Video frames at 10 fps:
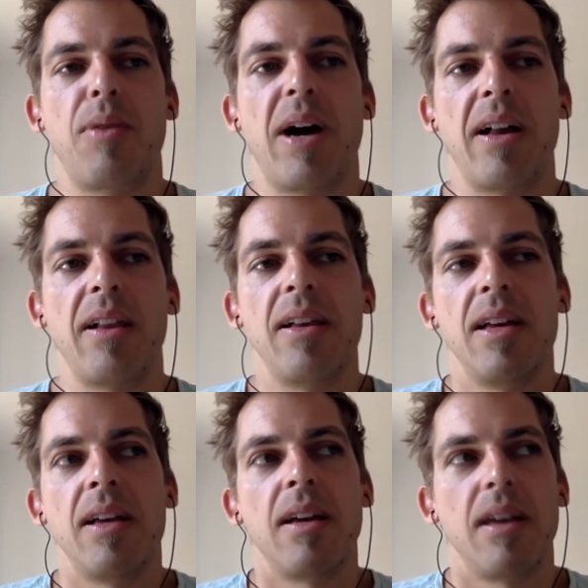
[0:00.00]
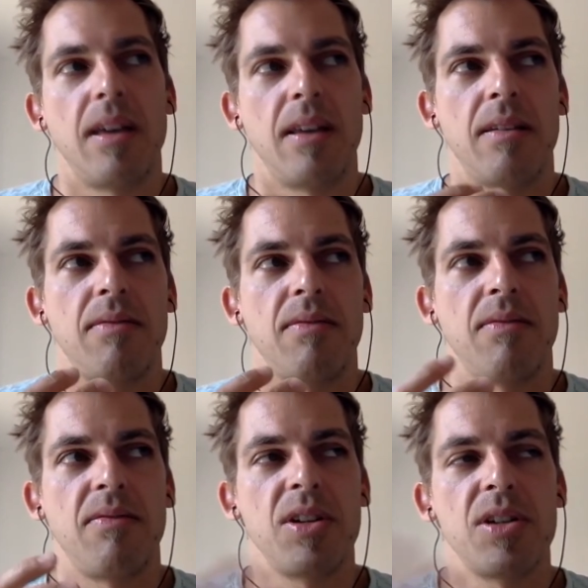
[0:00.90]
While in
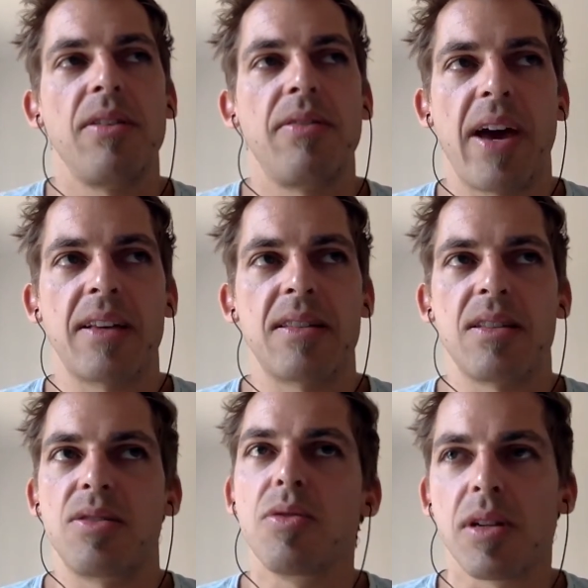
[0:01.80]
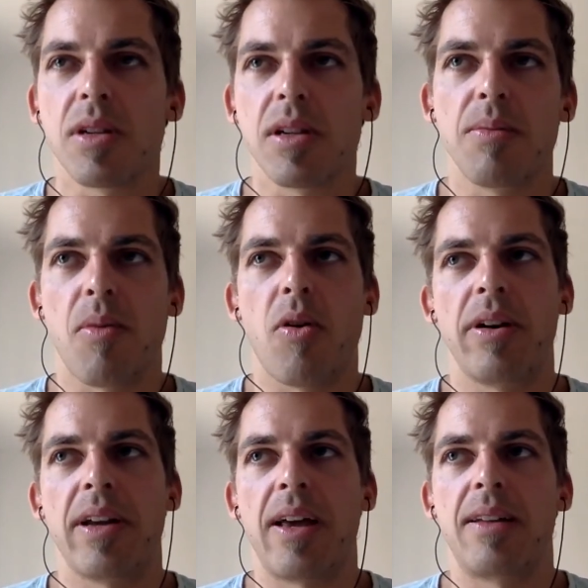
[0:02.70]
visual effects, it's usually more
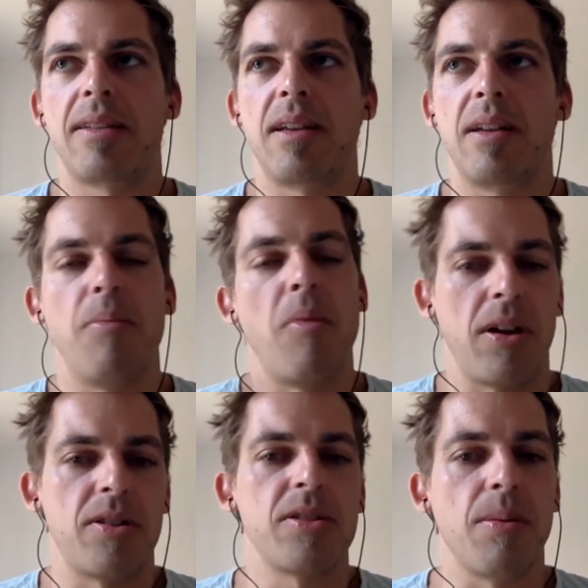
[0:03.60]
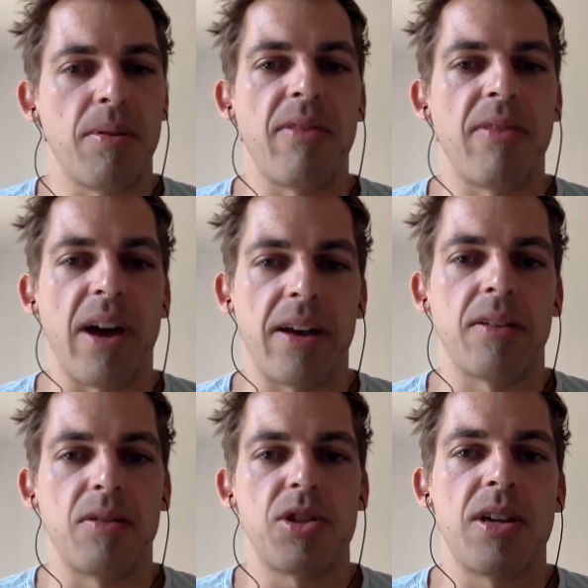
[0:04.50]
that the modelers are providing
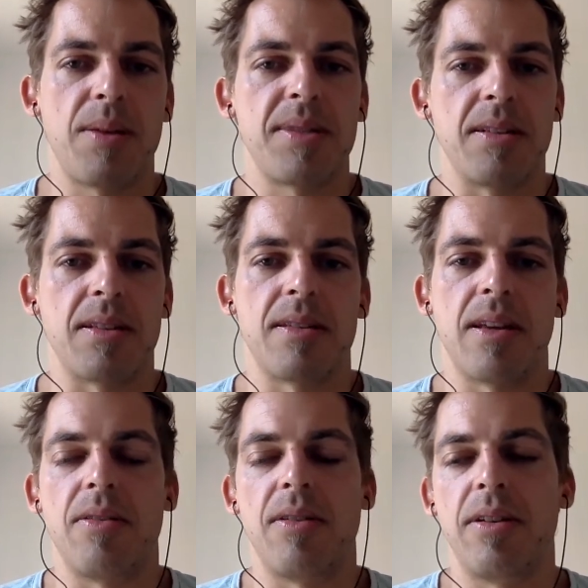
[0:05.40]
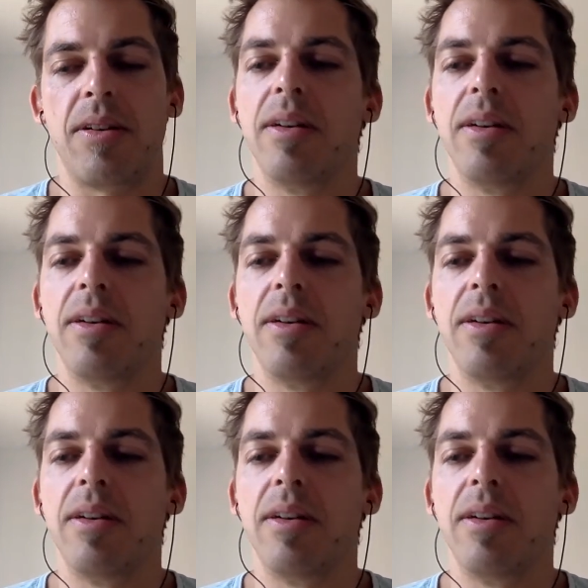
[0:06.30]
those shapes, as I said earlier,